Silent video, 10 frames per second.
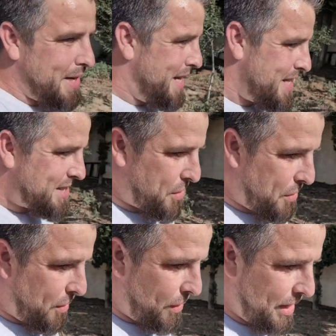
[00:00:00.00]
is
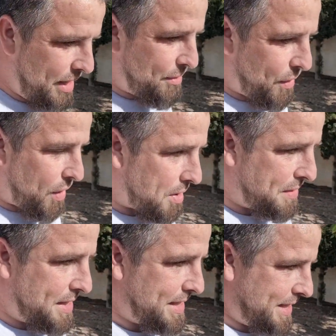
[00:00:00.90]
olive
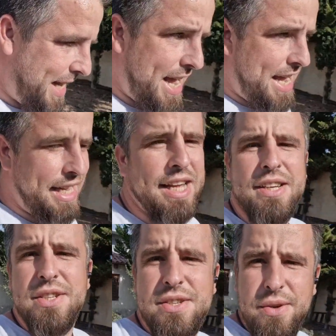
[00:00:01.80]
harvest day.
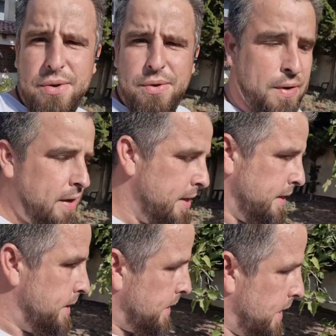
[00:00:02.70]
So
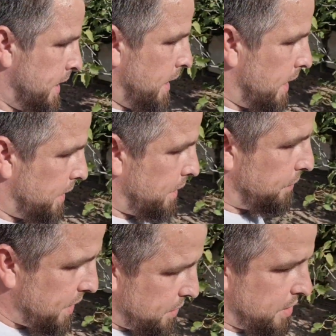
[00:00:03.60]
the
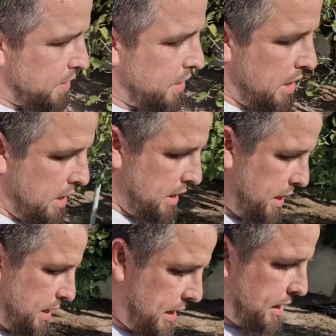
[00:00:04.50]
weather
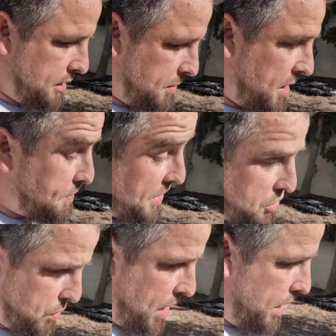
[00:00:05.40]
it's been
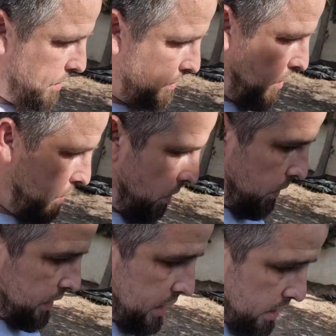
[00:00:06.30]
dry
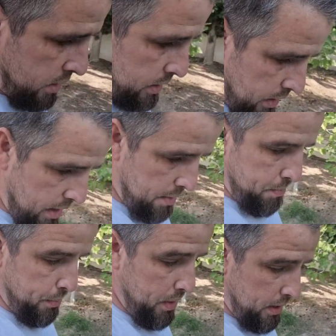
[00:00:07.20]
all year,
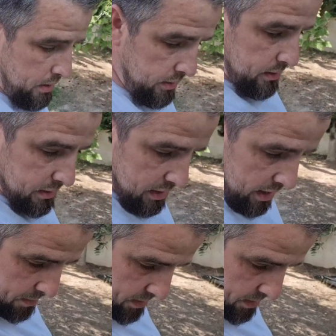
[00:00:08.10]
but the time